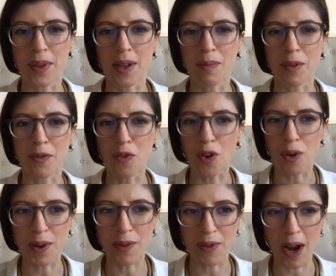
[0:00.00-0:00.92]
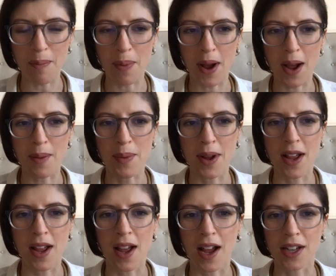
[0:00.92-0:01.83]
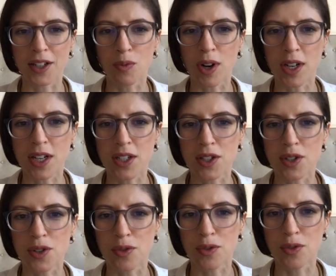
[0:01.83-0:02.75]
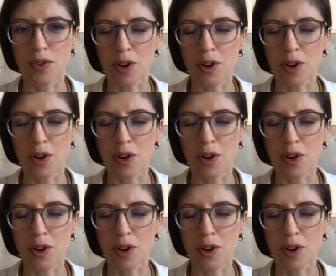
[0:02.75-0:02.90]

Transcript: Before we wrap up, I wanted to